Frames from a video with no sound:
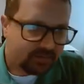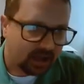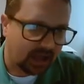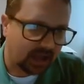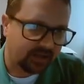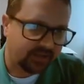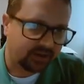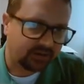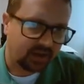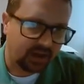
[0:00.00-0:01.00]

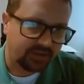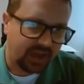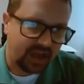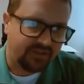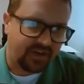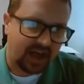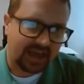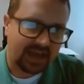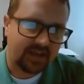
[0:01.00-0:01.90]
They fight